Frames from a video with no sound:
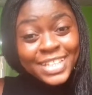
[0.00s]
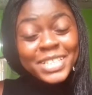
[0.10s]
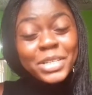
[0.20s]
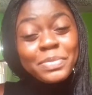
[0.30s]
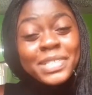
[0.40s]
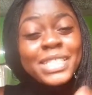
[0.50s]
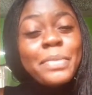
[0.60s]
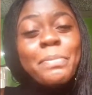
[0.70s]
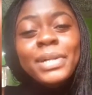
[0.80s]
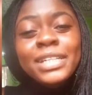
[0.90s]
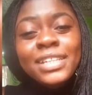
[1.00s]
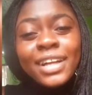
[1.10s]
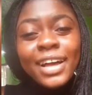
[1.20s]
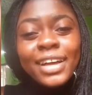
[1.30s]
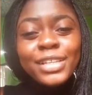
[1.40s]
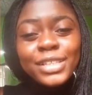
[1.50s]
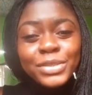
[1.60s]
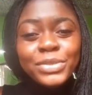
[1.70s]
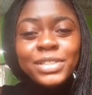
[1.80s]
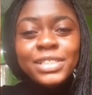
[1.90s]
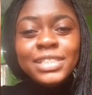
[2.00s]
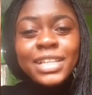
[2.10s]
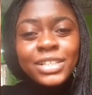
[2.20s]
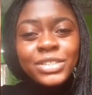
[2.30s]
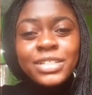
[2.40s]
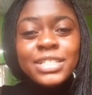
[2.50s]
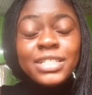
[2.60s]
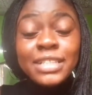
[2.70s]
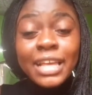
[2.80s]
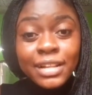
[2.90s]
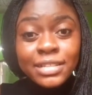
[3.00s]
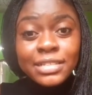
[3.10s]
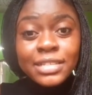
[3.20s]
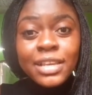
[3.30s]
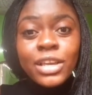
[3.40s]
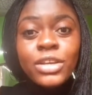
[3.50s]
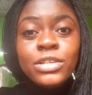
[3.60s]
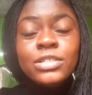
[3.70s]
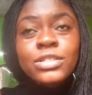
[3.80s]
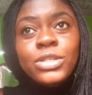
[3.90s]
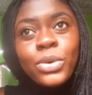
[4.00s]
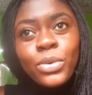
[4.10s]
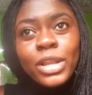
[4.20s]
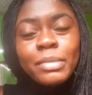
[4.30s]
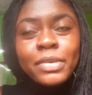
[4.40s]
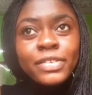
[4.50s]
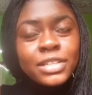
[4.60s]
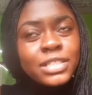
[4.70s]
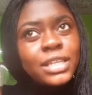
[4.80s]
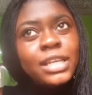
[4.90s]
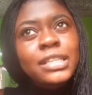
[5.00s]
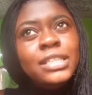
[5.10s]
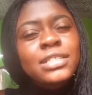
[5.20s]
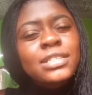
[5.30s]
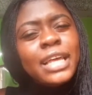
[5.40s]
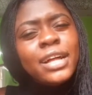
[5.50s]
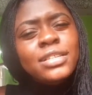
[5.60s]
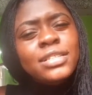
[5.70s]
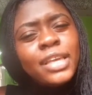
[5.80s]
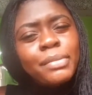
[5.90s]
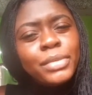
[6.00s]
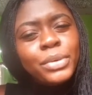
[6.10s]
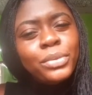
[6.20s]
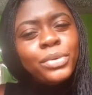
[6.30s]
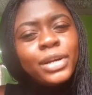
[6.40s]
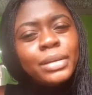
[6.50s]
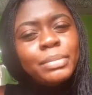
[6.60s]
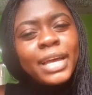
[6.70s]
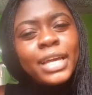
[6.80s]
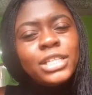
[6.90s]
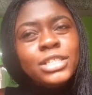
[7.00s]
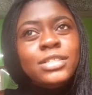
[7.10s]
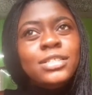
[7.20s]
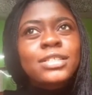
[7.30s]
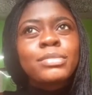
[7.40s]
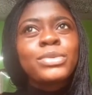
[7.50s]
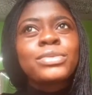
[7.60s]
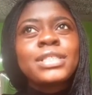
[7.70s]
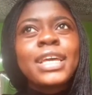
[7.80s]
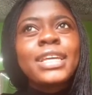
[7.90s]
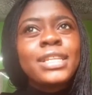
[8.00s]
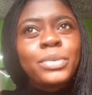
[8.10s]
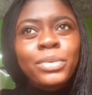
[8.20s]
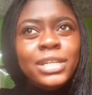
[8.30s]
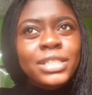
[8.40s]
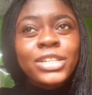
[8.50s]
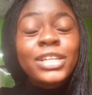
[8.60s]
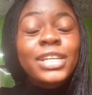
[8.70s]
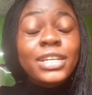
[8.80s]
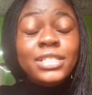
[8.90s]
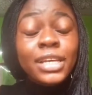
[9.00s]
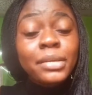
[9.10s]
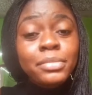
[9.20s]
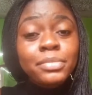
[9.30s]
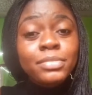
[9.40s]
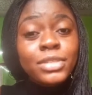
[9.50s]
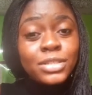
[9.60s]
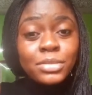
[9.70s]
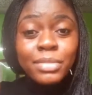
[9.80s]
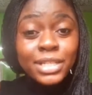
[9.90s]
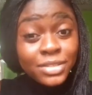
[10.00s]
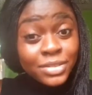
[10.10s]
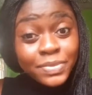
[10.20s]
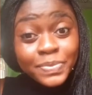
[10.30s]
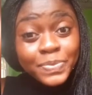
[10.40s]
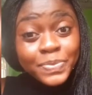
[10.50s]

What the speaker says: some simple and cute natural styles. So let me first say these styles can be worn by just about anyone. Your hair type doesn't matter